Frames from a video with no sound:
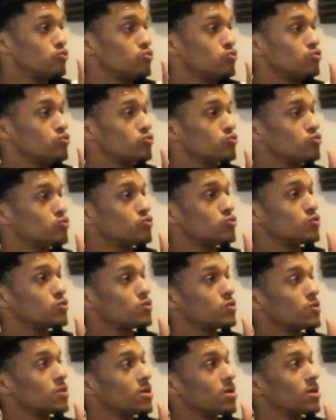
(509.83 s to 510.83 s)

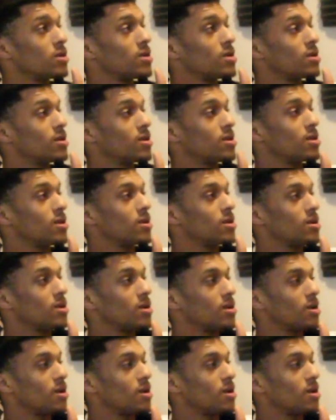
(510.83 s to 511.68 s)
[no speech]